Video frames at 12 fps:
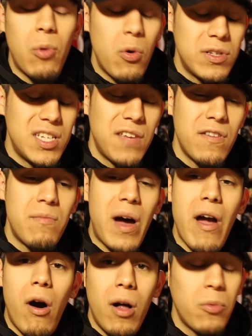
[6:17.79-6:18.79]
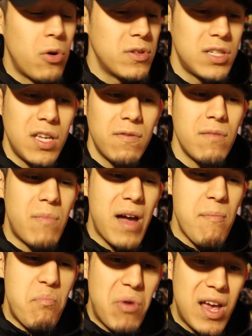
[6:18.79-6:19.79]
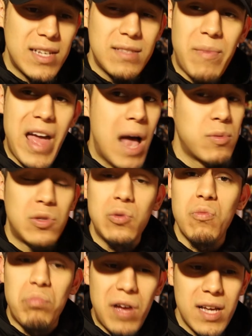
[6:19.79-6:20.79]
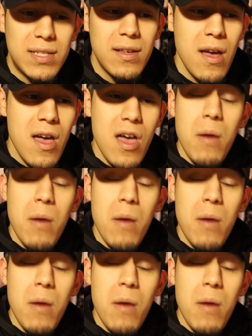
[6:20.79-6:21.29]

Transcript: I'm going to give it my all, I'm going to give it my best, my absolute best.